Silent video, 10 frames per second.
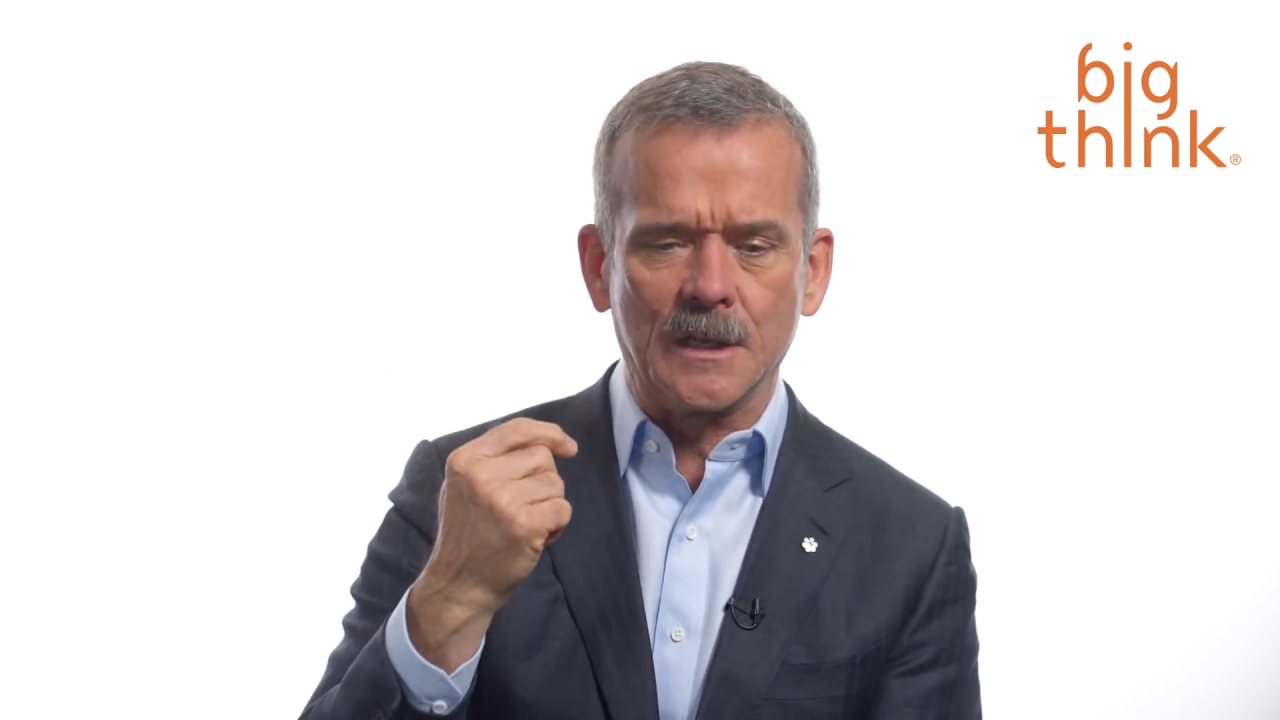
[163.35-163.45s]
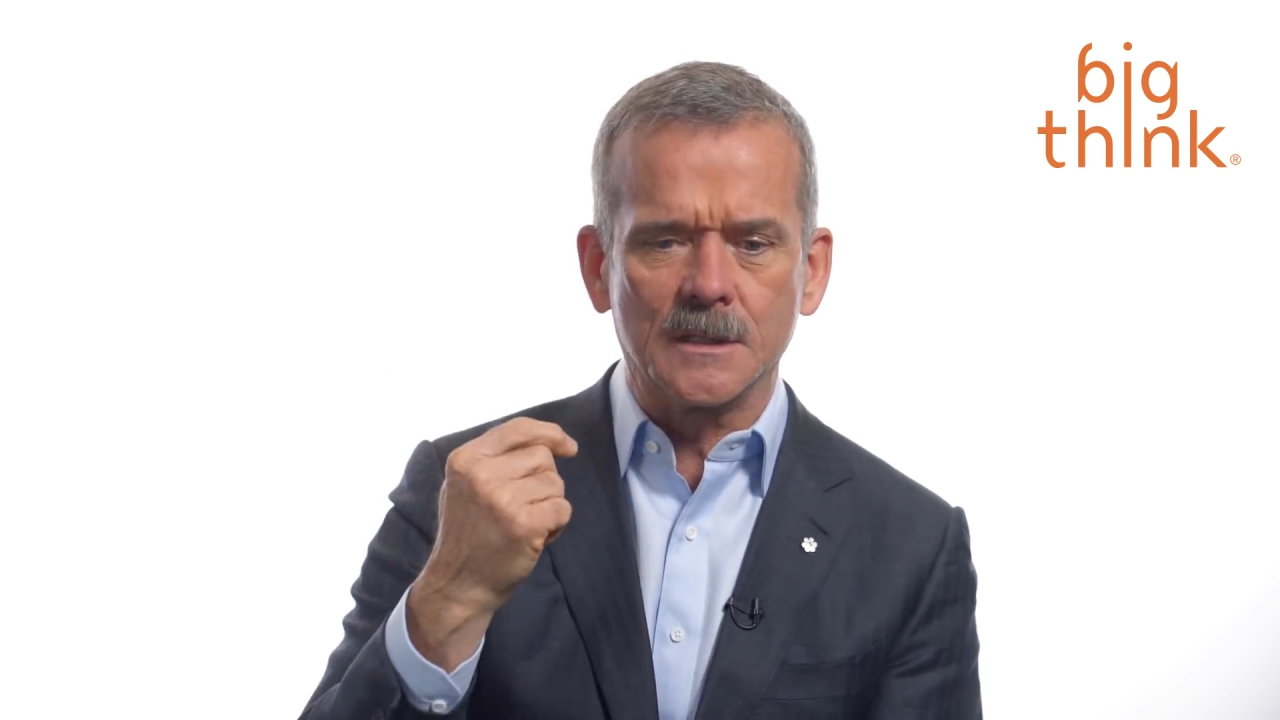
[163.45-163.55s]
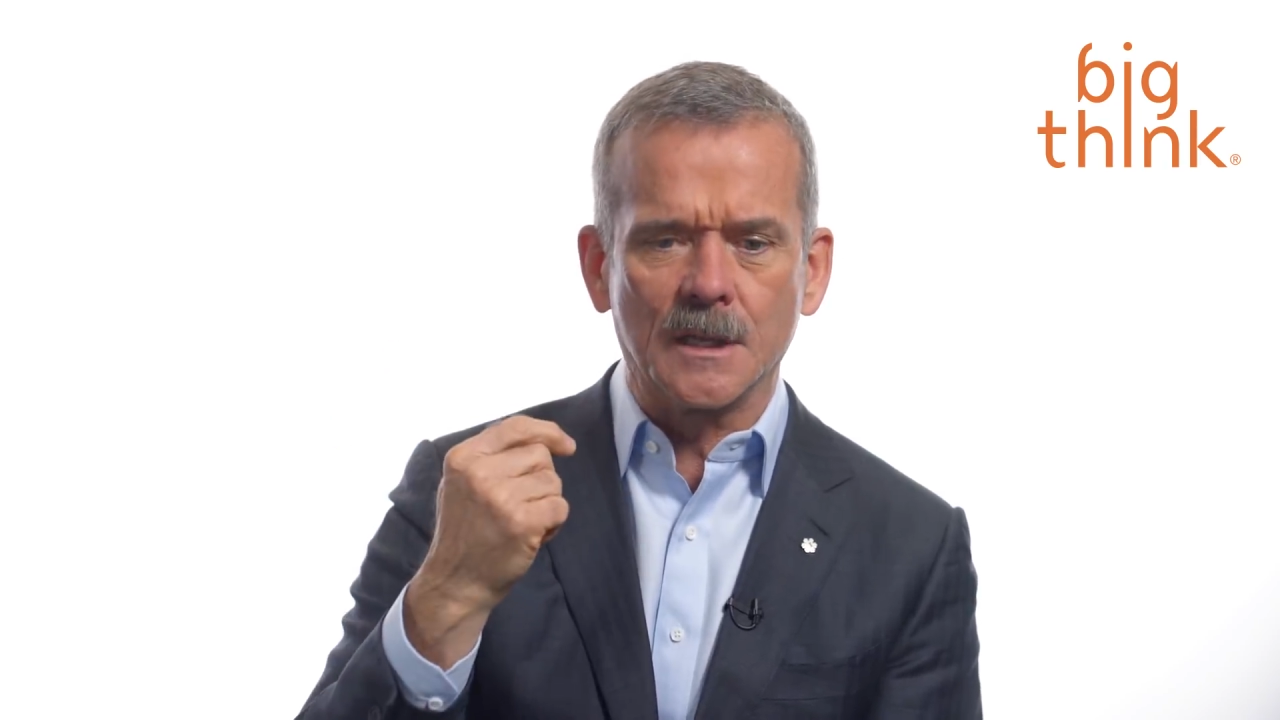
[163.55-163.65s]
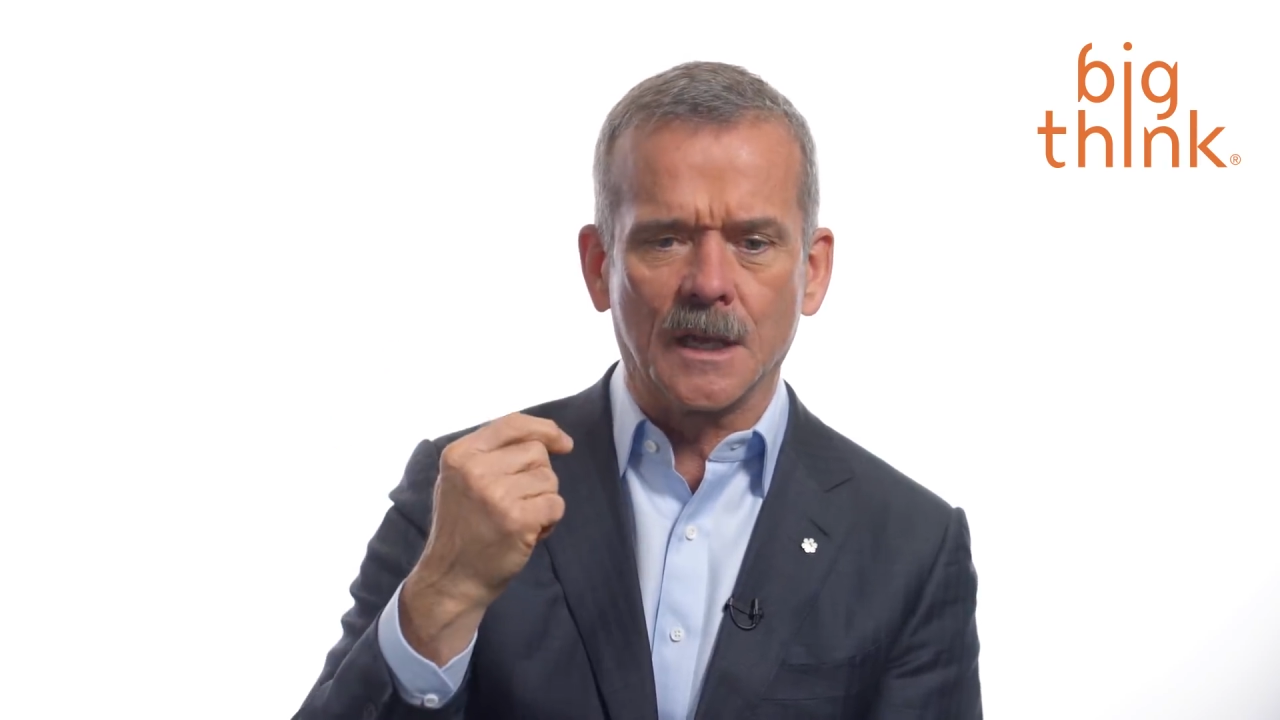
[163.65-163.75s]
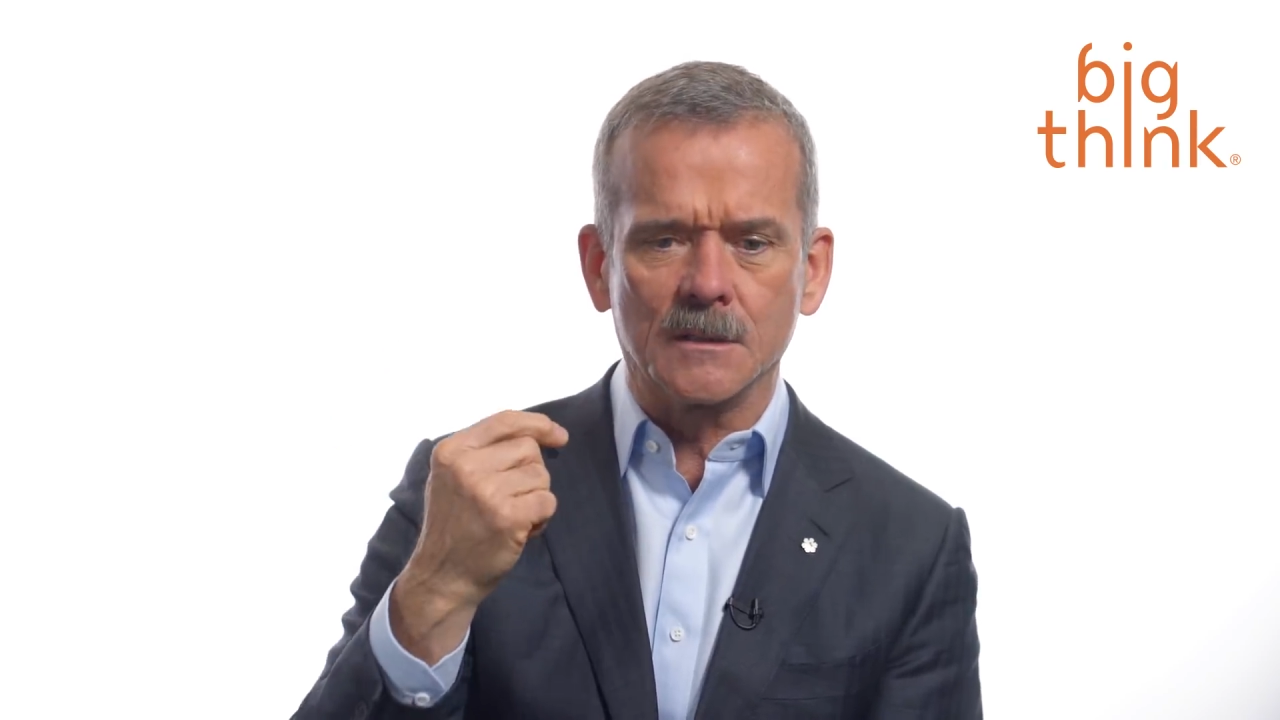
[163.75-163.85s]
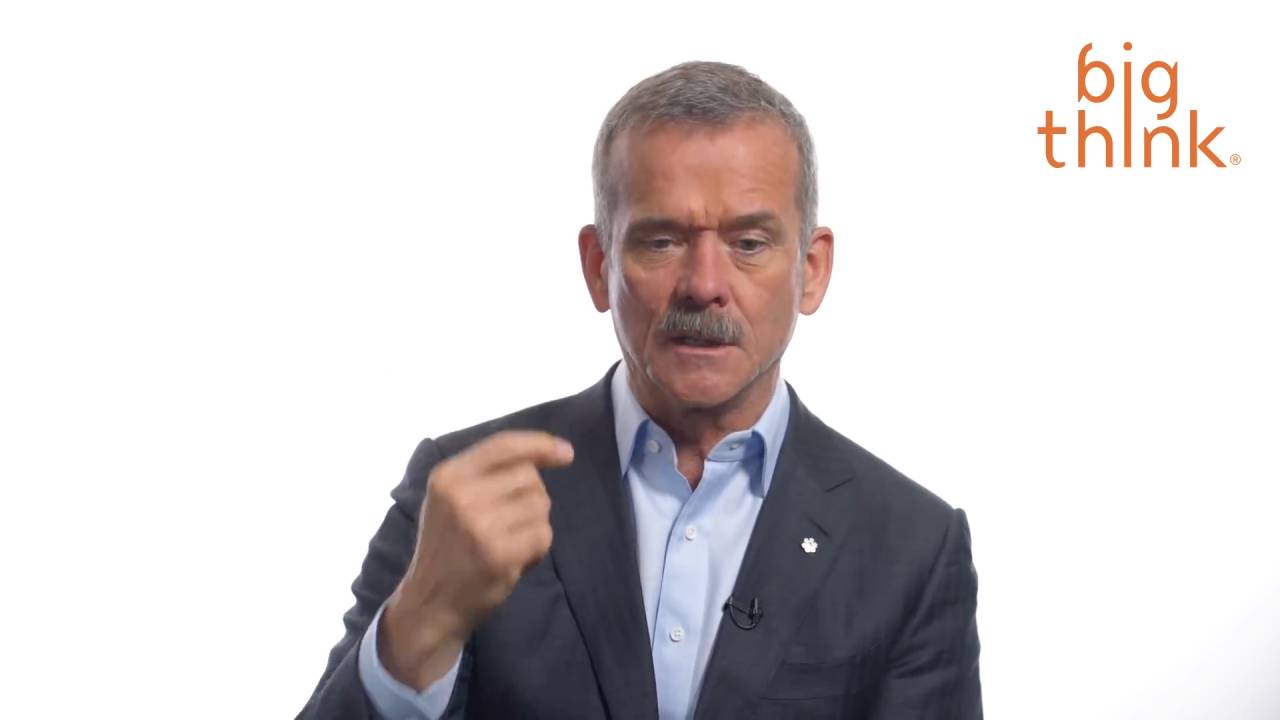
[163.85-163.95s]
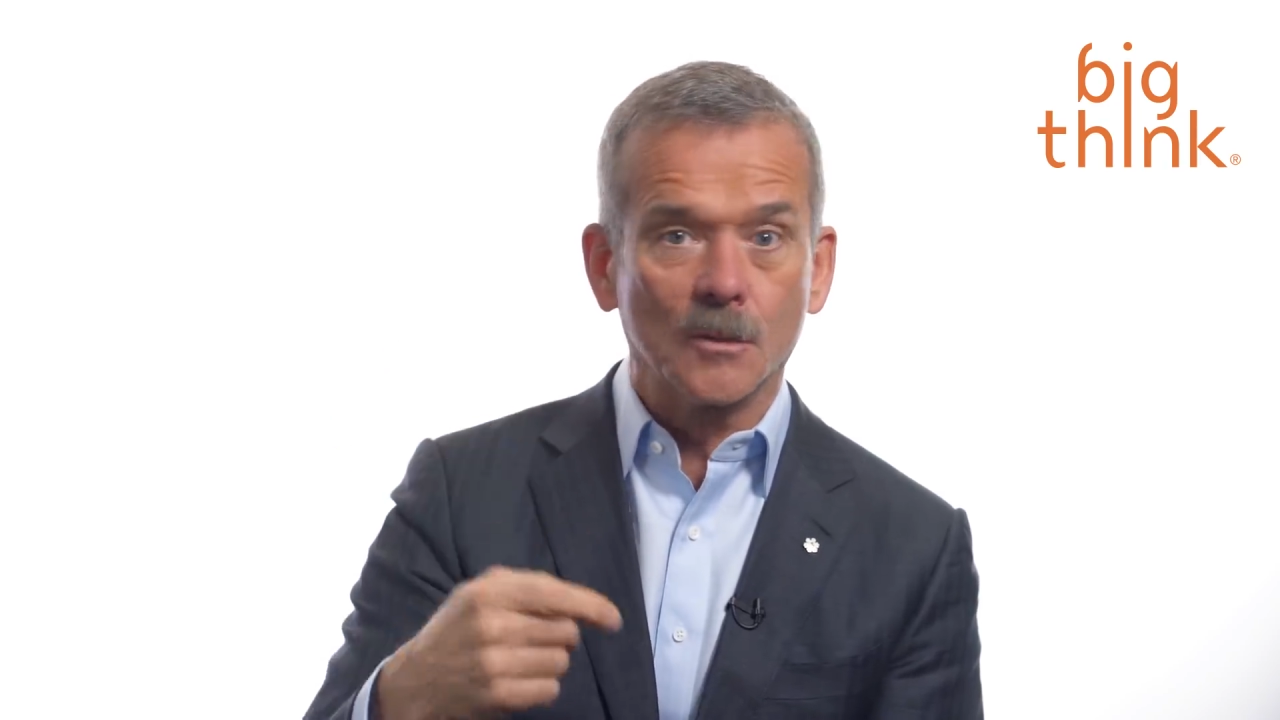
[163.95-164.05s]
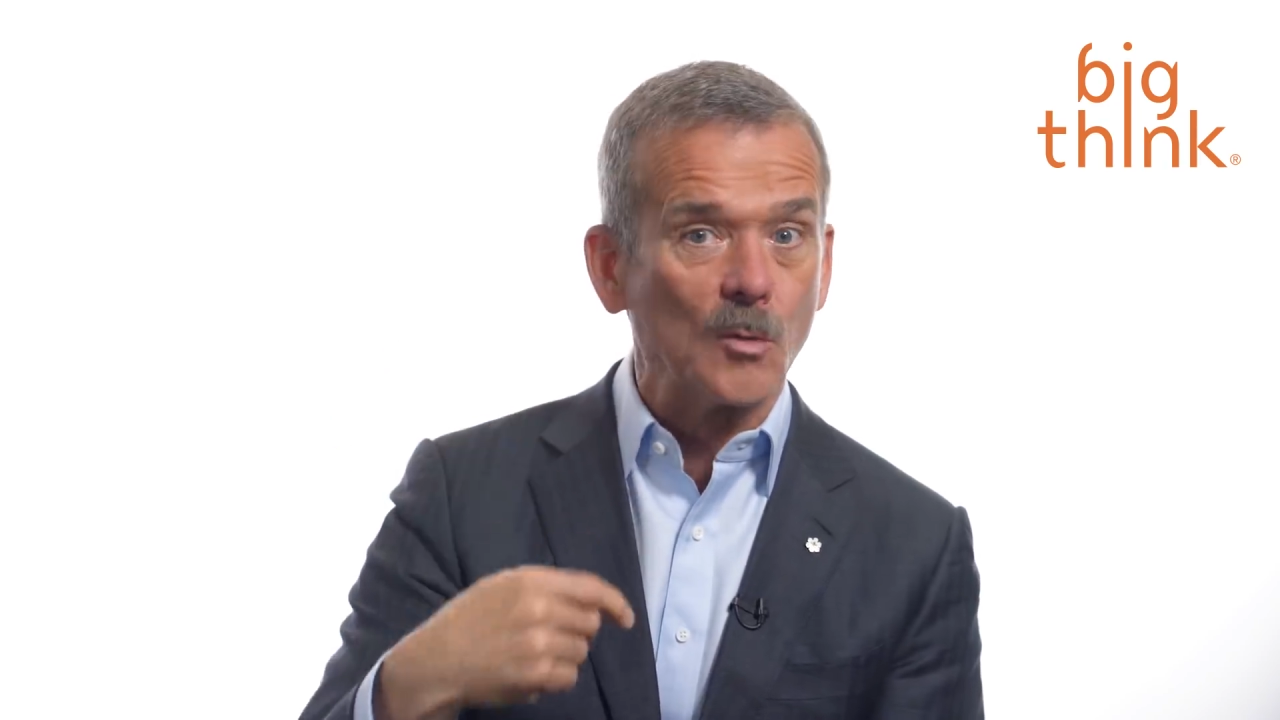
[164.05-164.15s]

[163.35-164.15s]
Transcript: the intent,